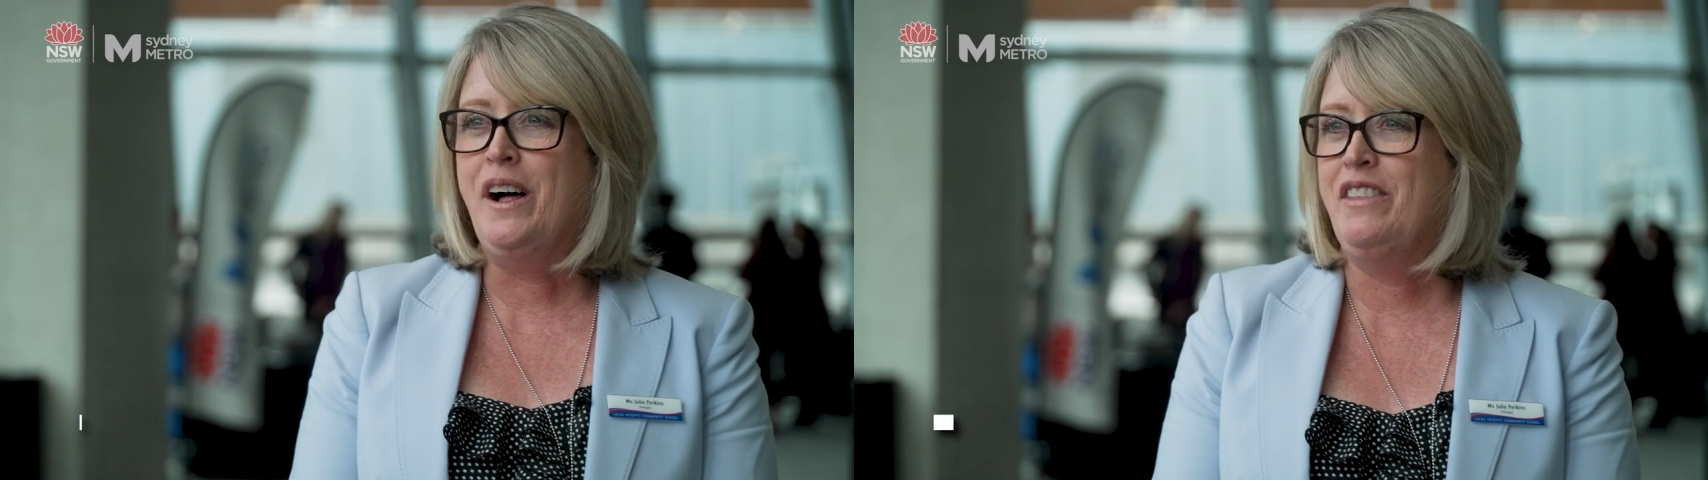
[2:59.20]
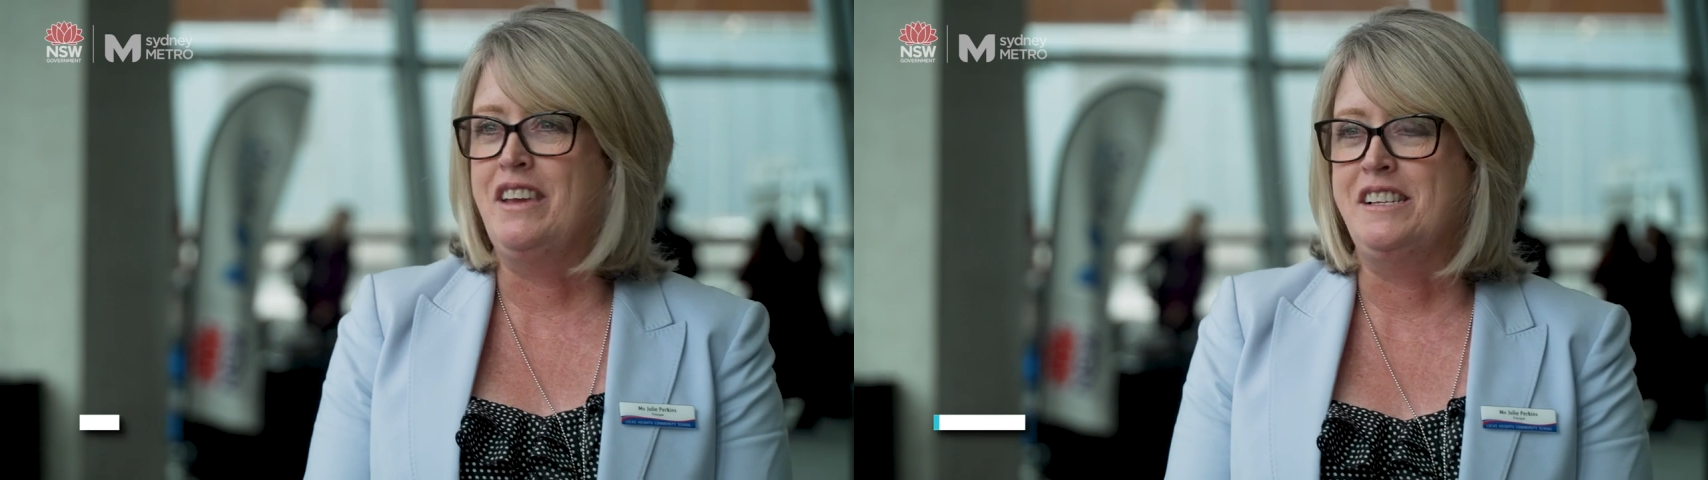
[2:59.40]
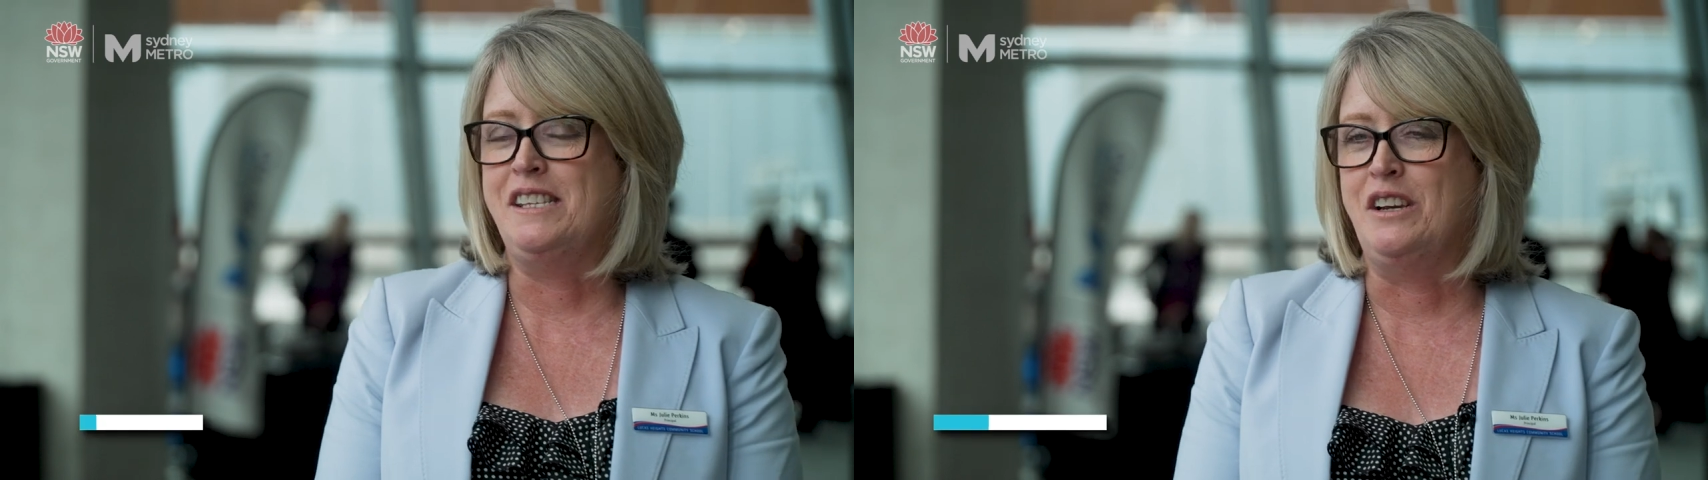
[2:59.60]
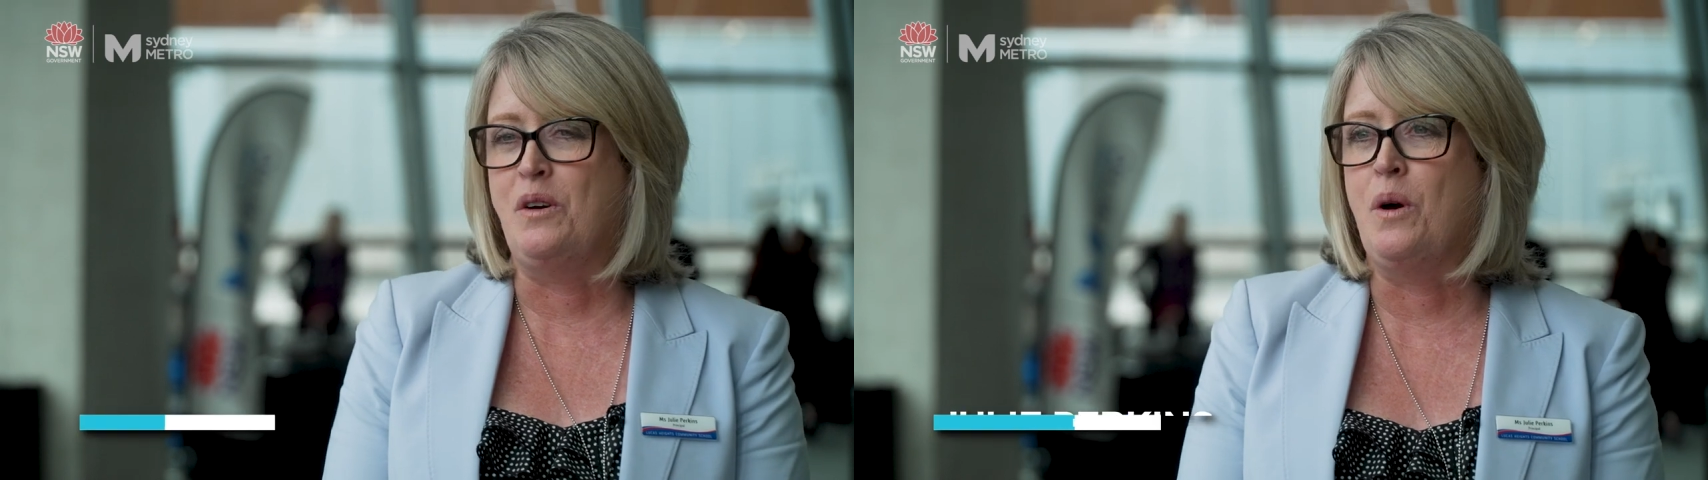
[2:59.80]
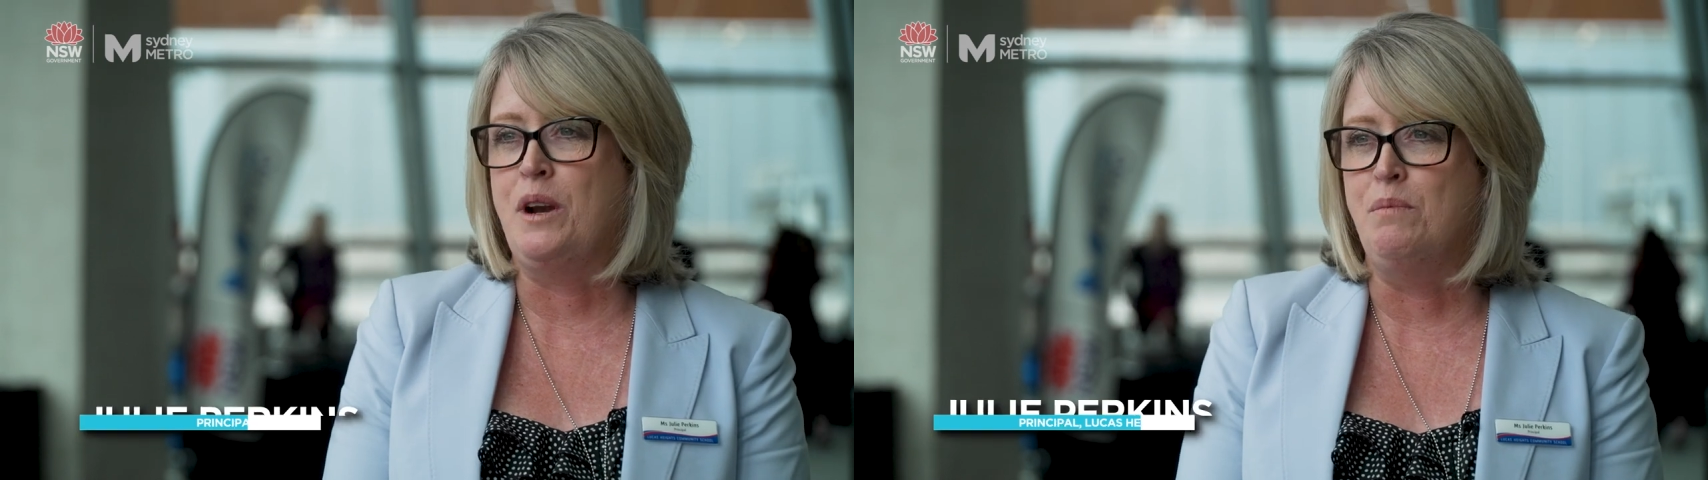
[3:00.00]
I think it's
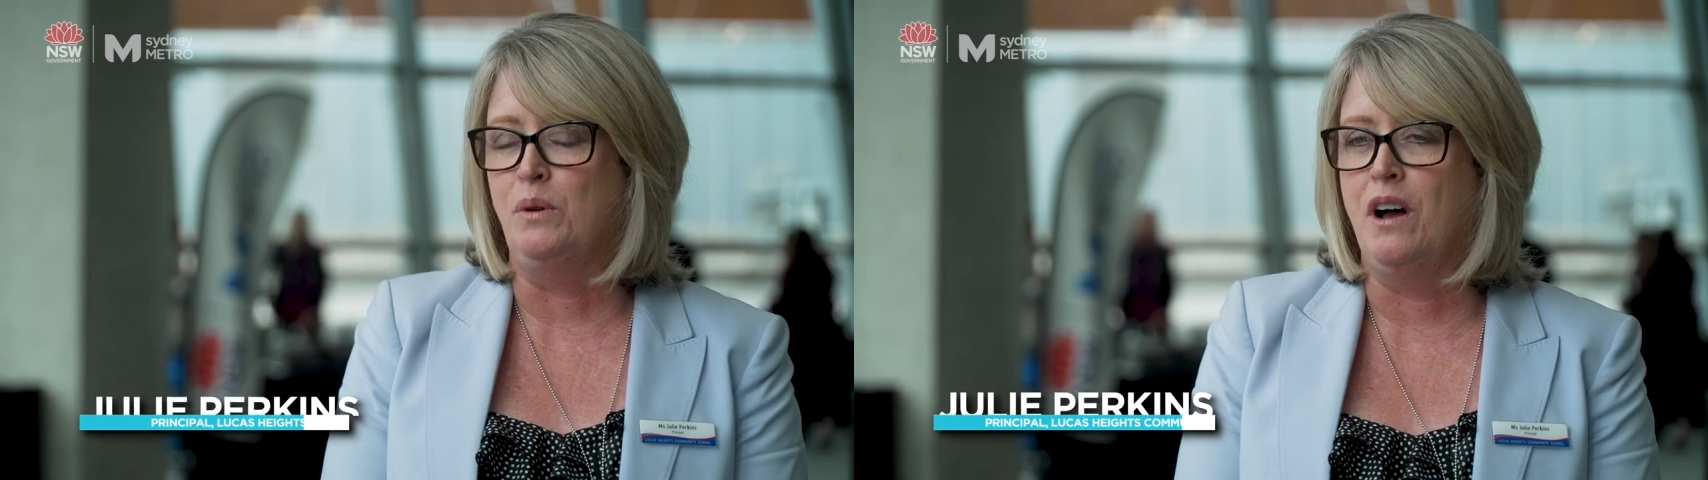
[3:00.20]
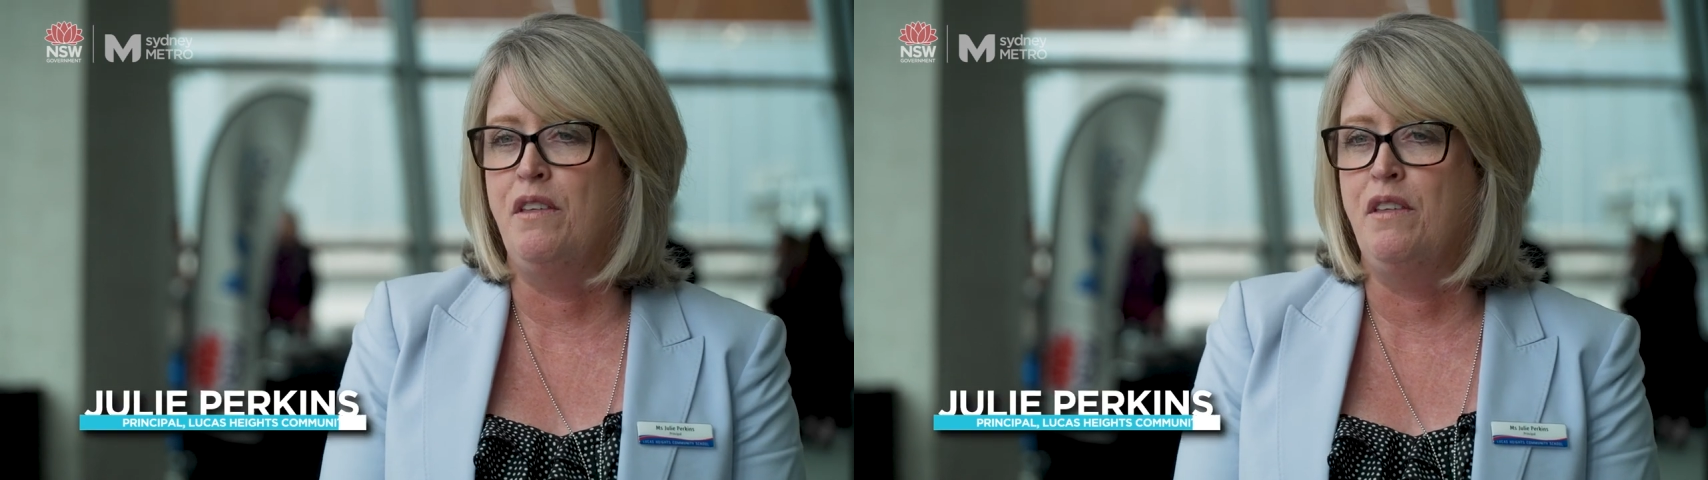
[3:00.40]
incredible.